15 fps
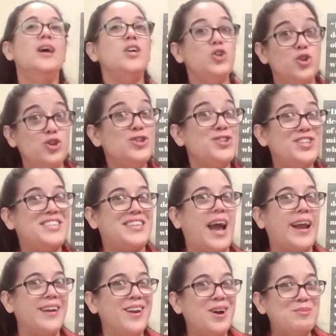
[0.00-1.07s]
You usually
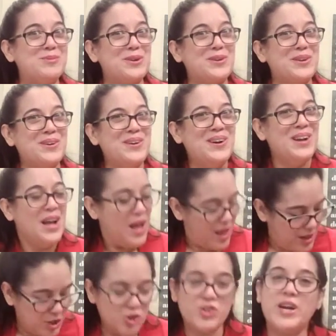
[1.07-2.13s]
tighten up, don't you?
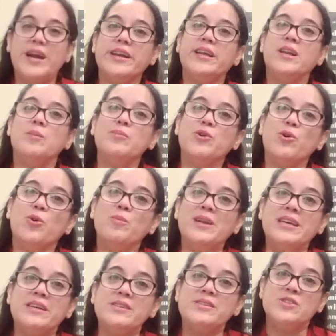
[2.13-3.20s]
You're tightening up your
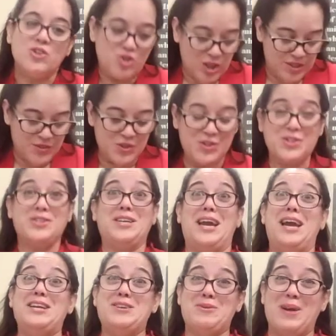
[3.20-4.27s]
obliques, your transversus,
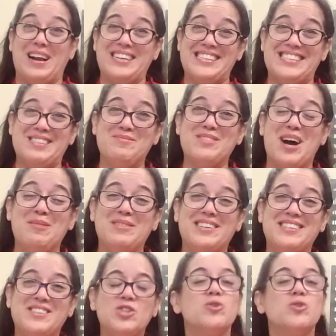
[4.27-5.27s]
and your rectus abdominis.